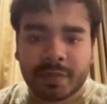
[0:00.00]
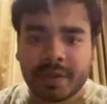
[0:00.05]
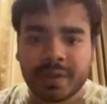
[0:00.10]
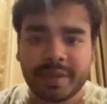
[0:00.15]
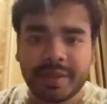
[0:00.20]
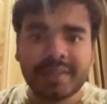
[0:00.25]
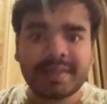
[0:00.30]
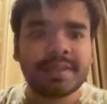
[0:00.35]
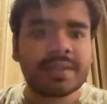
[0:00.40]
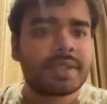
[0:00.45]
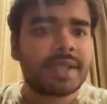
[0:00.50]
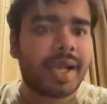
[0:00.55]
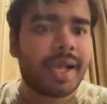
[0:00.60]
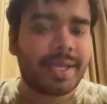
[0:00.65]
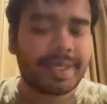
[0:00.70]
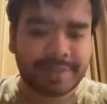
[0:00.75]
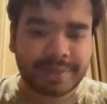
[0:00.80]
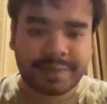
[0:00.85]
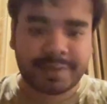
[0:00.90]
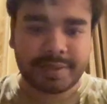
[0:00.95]
this
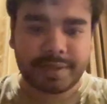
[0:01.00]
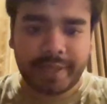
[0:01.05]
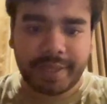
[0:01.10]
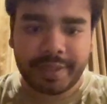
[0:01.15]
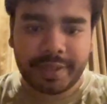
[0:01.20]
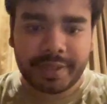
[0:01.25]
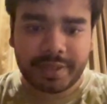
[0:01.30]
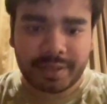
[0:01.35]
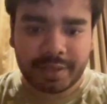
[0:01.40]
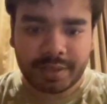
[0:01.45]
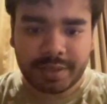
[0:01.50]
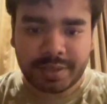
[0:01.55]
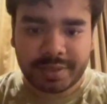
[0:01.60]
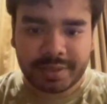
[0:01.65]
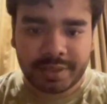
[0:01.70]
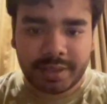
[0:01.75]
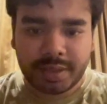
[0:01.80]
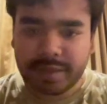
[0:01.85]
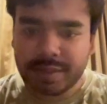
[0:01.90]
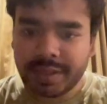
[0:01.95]
as edit rc.
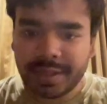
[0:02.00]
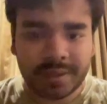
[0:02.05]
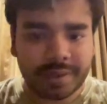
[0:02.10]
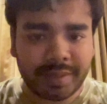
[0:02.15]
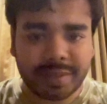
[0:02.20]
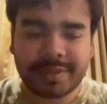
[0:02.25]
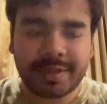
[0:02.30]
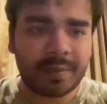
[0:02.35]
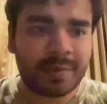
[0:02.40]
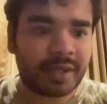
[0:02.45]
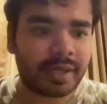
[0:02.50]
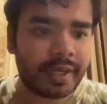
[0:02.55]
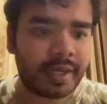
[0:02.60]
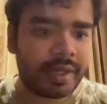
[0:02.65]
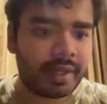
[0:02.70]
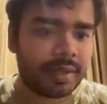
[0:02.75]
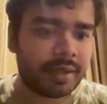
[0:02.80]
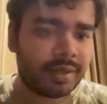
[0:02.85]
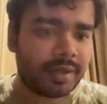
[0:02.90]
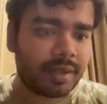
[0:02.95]
Yeah, there is something data
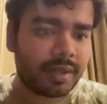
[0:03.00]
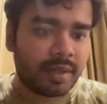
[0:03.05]
here.